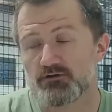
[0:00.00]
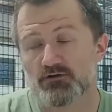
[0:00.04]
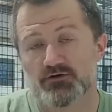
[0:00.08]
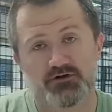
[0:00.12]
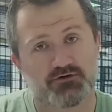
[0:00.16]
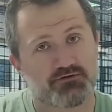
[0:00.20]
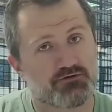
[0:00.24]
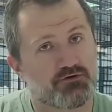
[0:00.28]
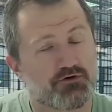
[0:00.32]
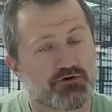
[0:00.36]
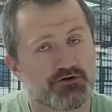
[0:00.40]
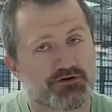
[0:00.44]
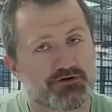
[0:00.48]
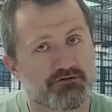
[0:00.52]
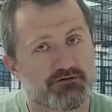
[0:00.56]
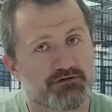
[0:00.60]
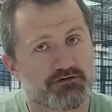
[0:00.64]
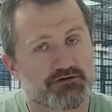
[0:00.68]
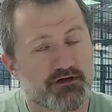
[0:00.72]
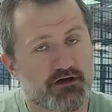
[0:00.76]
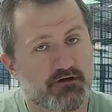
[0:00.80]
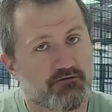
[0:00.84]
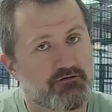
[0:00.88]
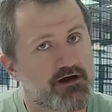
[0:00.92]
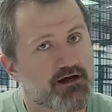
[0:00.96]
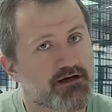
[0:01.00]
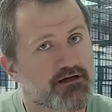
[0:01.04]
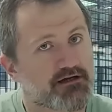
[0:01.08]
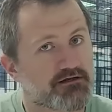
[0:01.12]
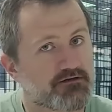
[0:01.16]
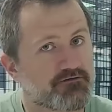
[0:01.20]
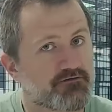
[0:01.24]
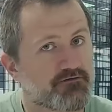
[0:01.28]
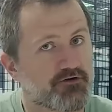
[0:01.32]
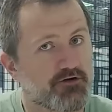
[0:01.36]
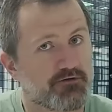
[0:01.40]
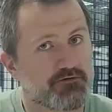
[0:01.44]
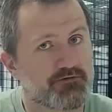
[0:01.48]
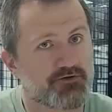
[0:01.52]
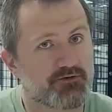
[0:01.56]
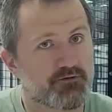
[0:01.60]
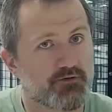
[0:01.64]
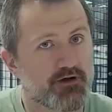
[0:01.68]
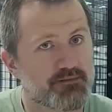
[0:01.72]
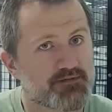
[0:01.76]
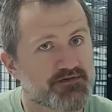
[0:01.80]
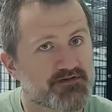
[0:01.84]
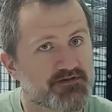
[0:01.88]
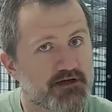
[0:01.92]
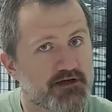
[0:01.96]
You can order it directly from the
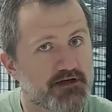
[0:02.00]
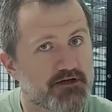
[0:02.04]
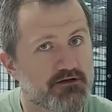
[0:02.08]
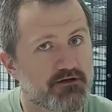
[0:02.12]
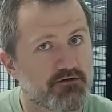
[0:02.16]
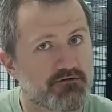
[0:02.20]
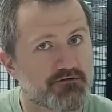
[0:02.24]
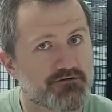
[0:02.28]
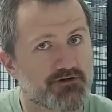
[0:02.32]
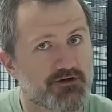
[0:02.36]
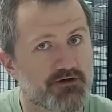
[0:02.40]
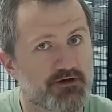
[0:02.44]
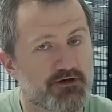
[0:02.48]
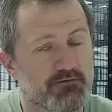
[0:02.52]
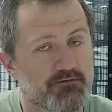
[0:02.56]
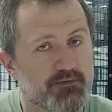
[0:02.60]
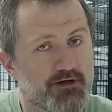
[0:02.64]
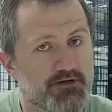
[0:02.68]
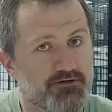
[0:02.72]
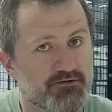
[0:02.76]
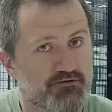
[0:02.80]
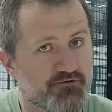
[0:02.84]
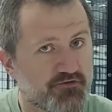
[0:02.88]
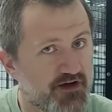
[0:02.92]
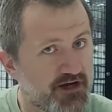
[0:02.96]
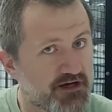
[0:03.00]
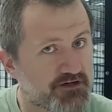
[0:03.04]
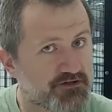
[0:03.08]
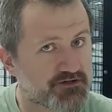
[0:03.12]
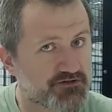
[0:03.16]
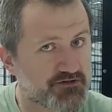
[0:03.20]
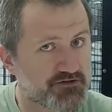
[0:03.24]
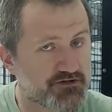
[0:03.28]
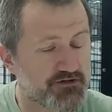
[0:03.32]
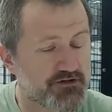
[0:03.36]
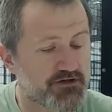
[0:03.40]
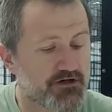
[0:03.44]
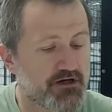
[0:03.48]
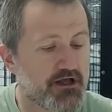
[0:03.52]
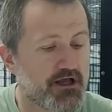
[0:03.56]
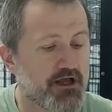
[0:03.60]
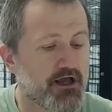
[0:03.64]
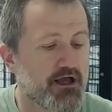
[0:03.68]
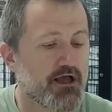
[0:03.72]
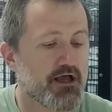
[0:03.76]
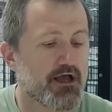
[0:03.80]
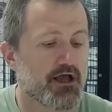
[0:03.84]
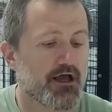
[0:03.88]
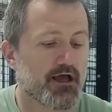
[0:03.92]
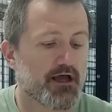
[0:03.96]
website of the manufacturer,
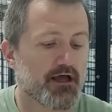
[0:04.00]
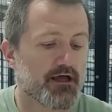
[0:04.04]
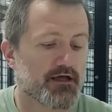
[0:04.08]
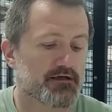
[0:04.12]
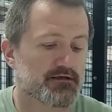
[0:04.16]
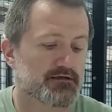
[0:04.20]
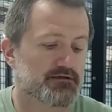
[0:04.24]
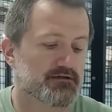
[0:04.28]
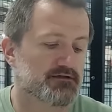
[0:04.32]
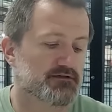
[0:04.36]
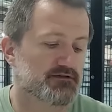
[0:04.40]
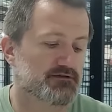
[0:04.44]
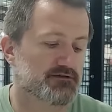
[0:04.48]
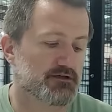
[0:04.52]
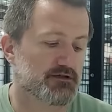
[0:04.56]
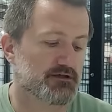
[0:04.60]
and